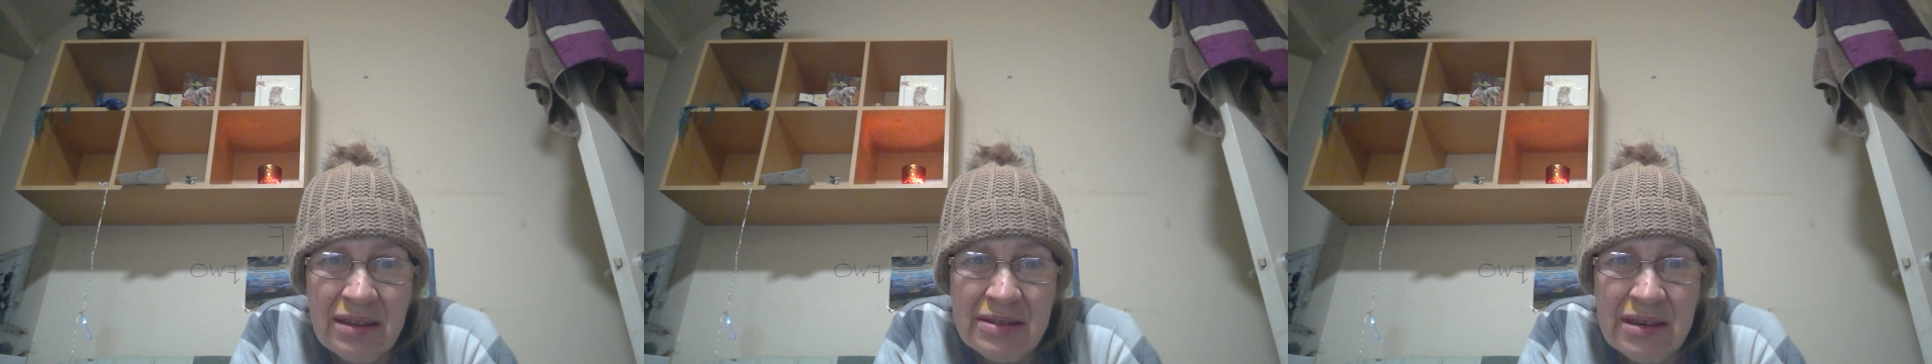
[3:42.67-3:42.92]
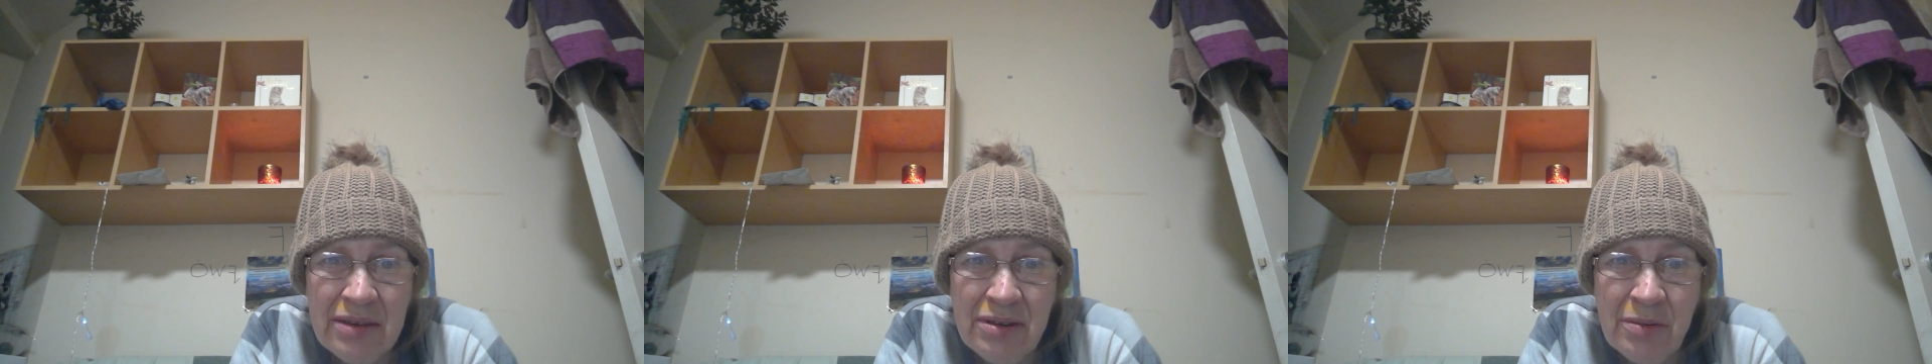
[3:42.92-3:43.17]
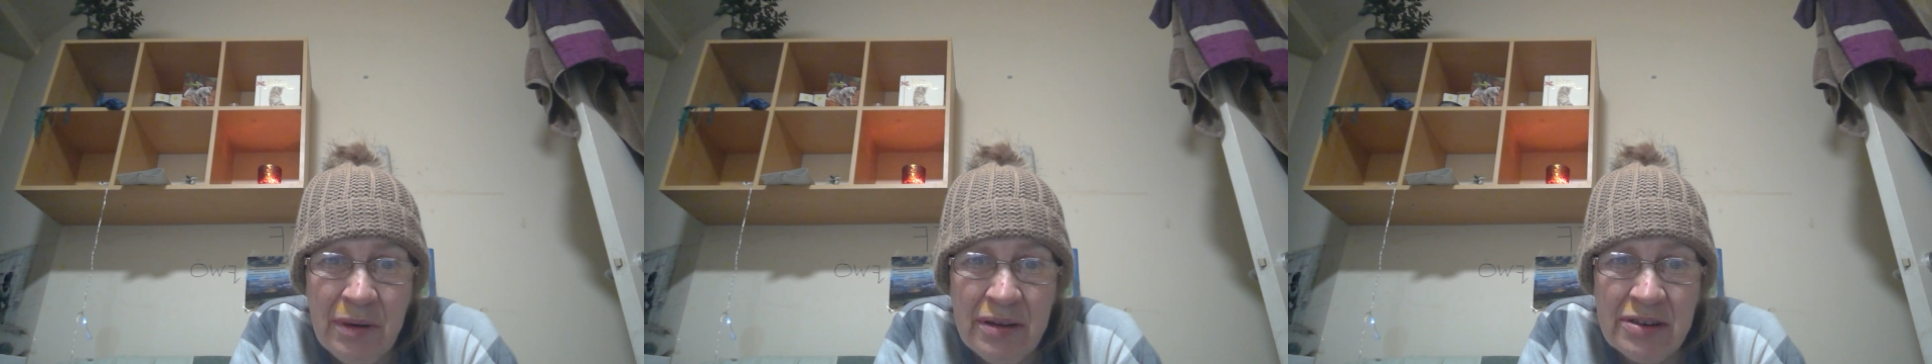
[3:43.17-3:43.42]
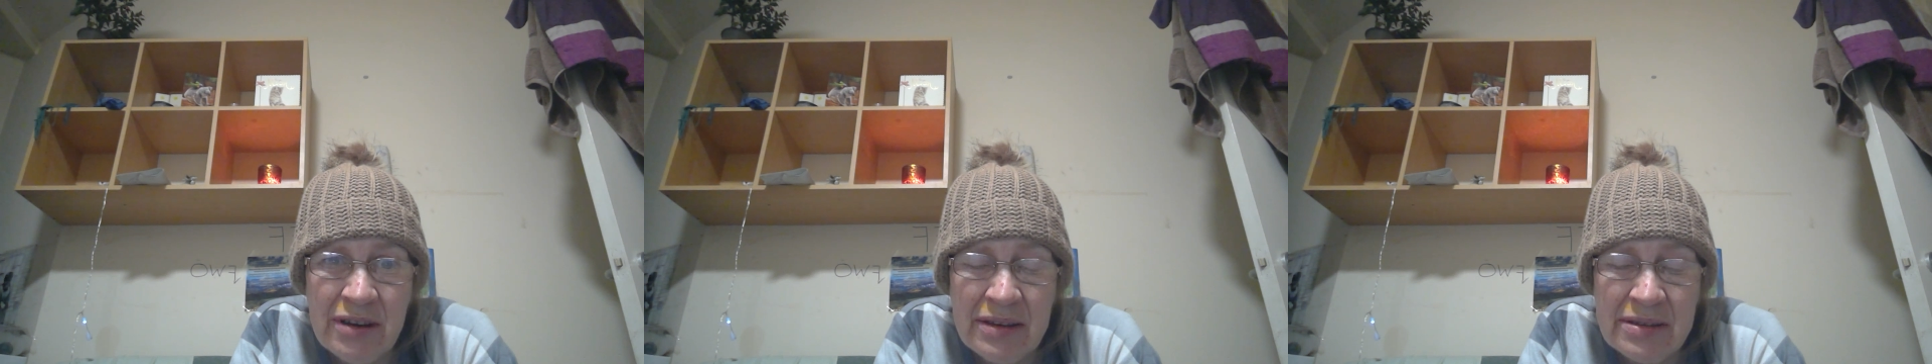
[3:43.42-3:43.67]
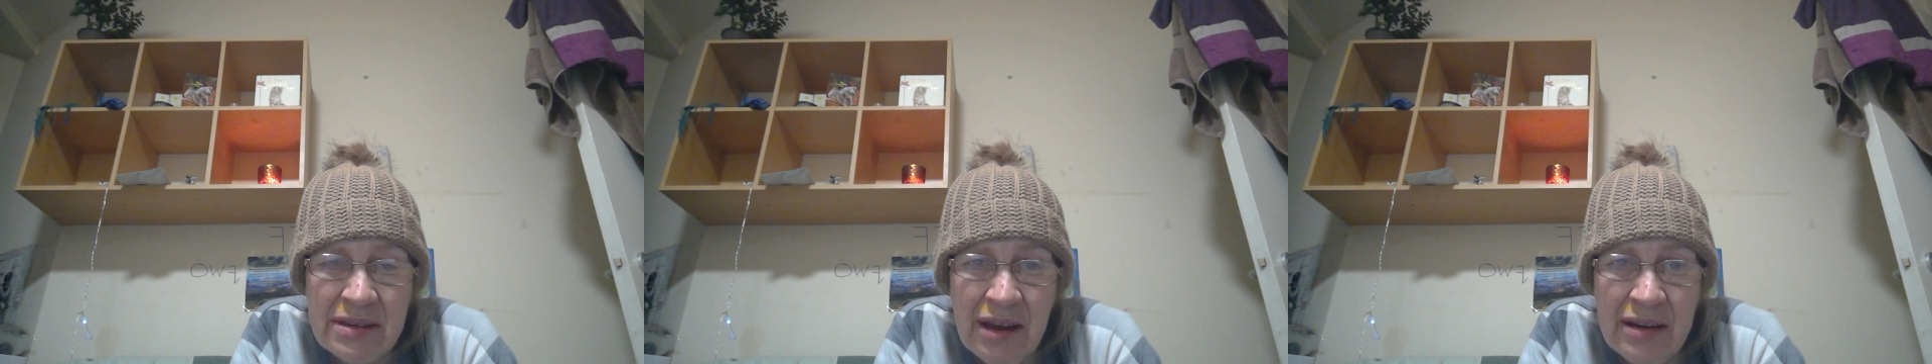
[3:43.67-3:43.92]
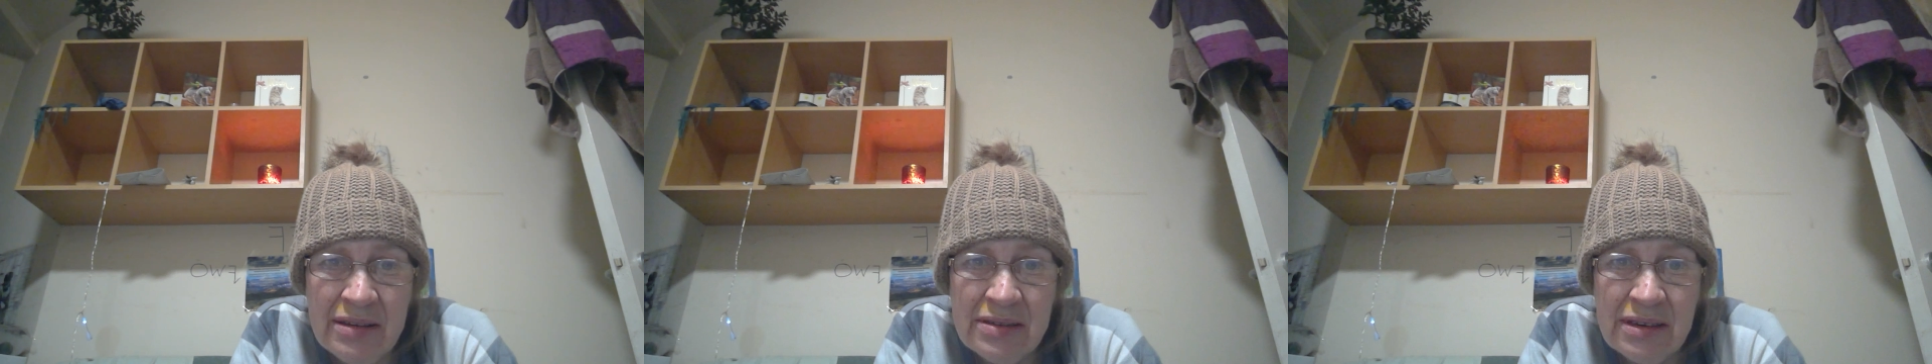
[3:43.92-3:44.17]
So if you're being
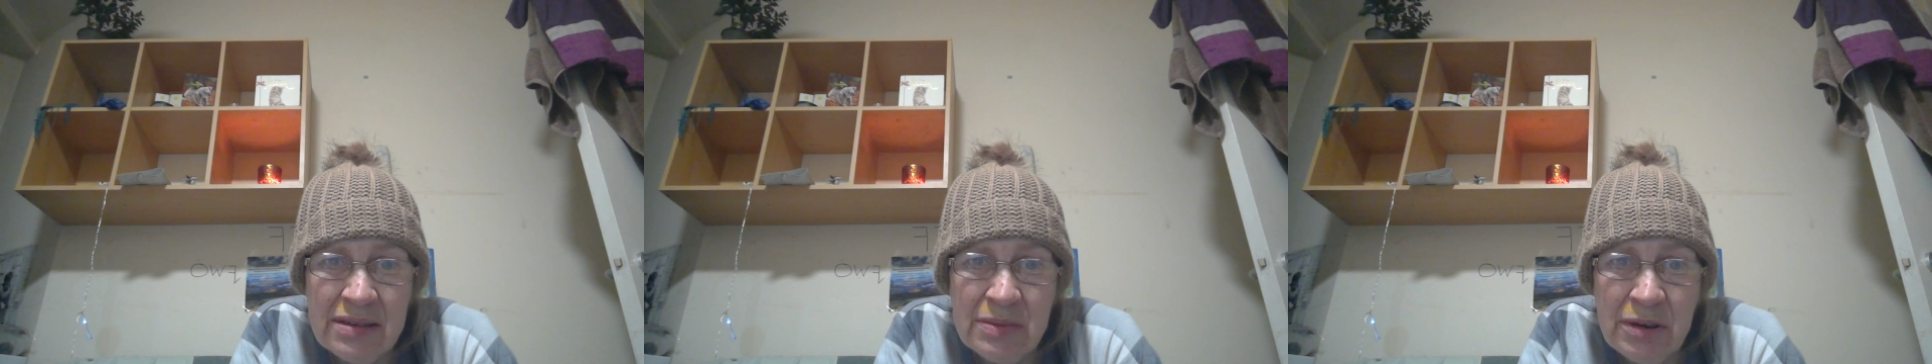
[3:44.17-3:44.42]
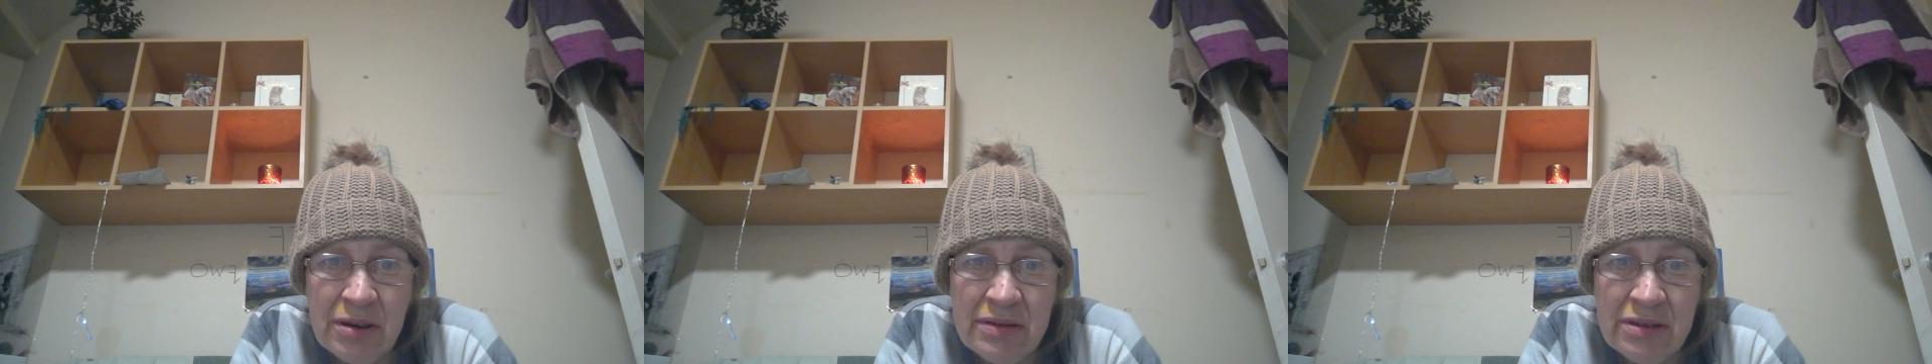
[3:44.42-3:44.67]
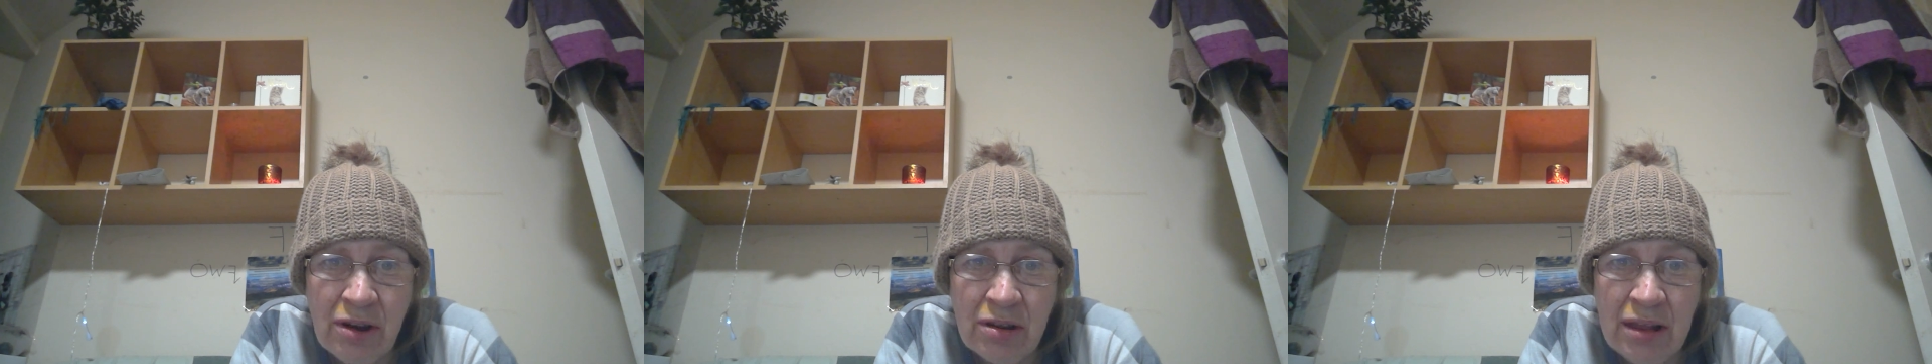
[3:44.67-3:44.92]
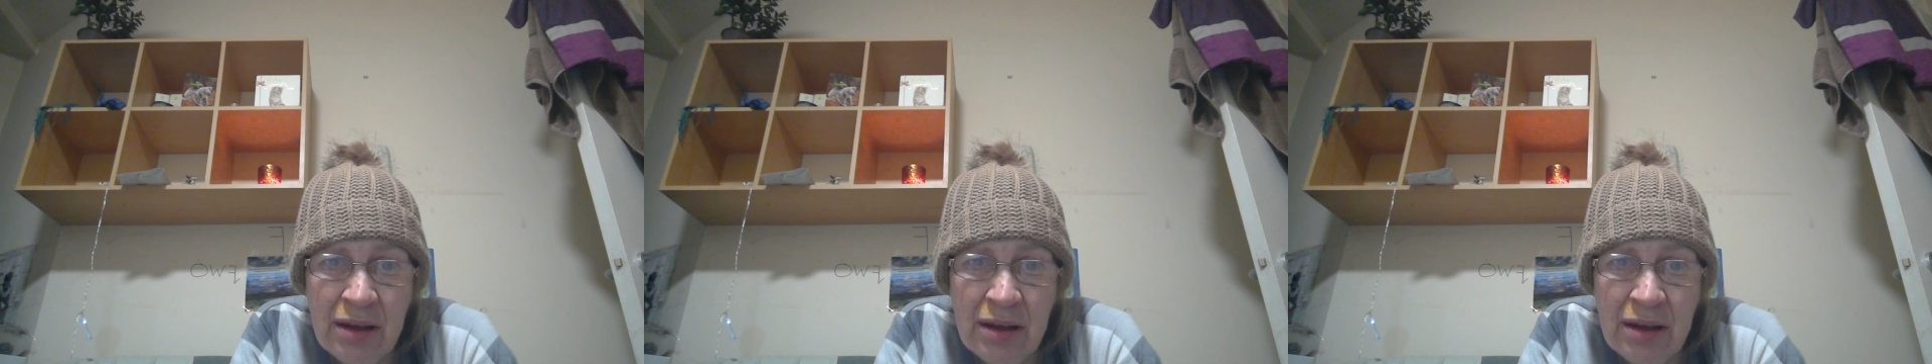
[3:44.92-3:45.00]
chastised, it's because God